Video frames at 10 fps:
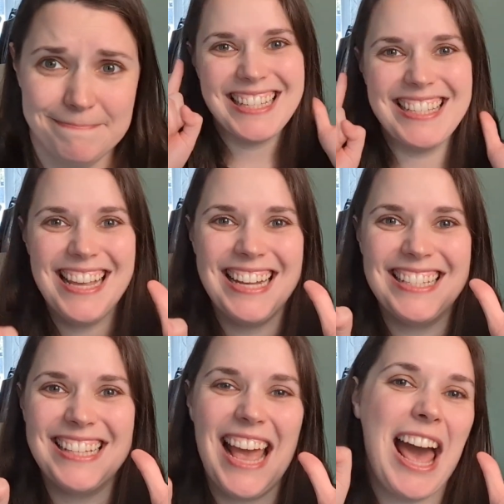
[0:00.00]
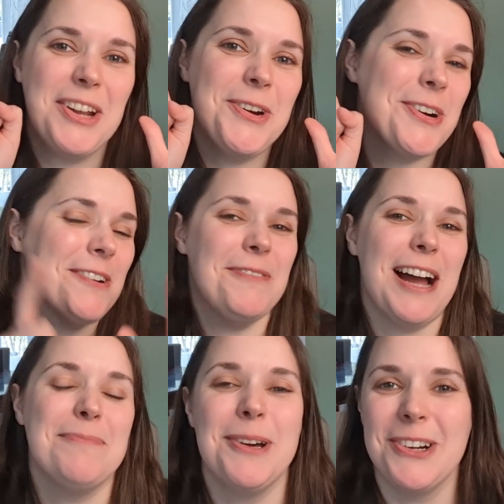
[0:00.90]
Sixth category of
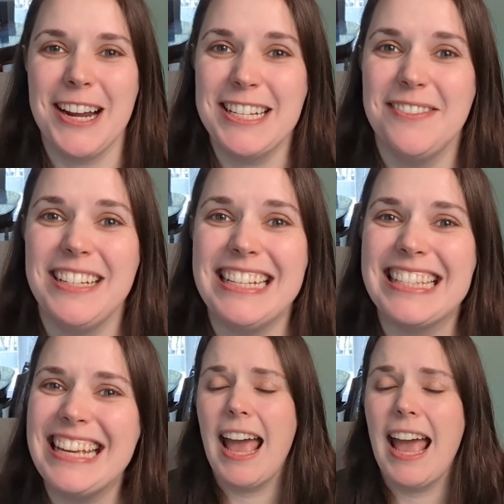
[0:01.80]
fine motor activities,